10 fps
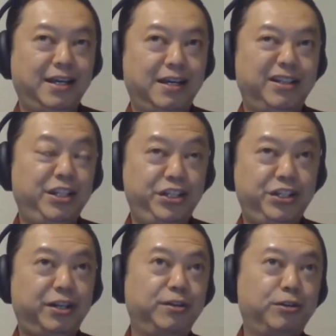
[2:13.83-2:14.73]

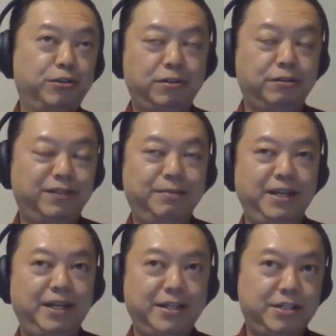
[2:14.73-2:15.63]
digital gold, for
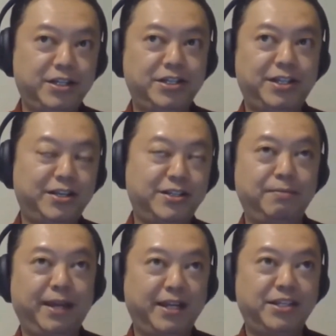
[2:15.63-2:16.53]
me, it just doesn't
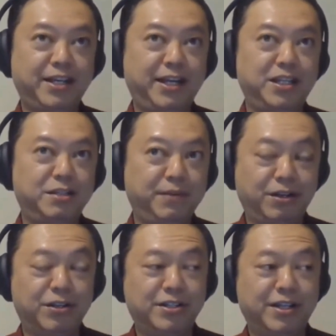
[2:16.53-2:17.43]
make sense
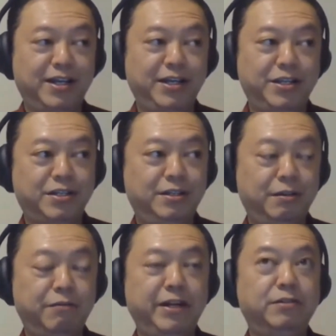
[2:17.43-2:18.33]
because that is the
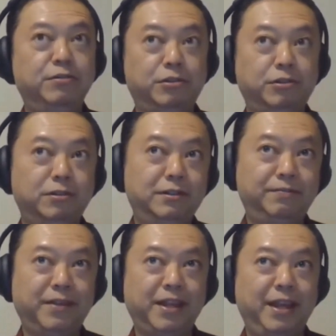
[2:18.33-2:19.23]
real gold.
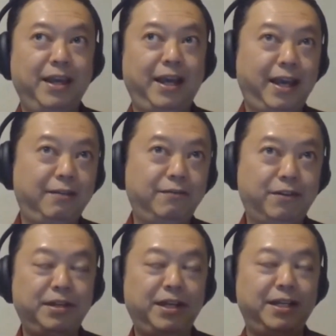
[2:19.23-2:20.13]
And for
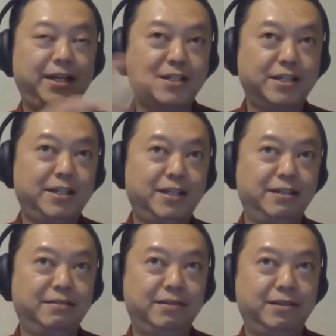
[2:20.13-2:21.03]
me, it doesn't
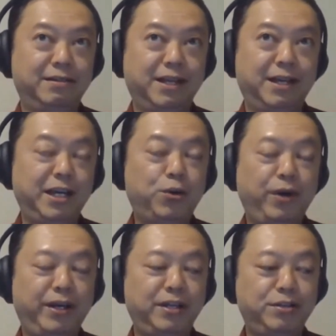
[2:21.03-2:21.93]

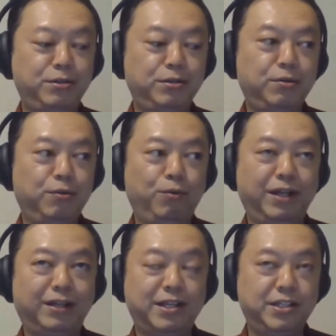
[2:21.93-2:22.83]
equate into
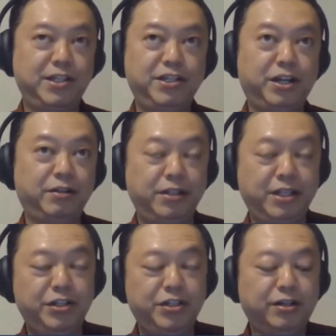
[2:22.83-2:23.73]
what does
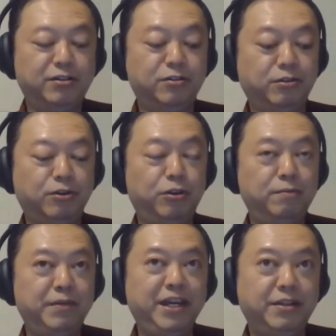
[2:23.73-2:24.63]
digital gold
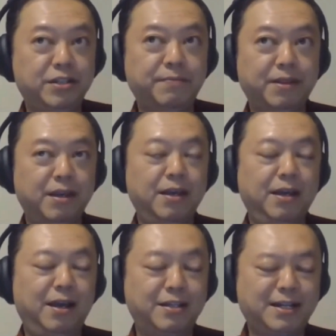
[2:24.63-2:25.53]
means.
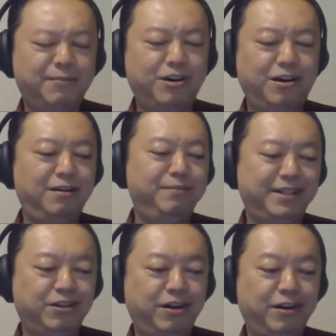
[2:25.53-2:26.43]
Some call
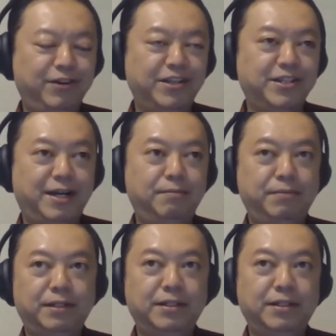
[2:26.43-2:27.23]
Bitcoin, for example, the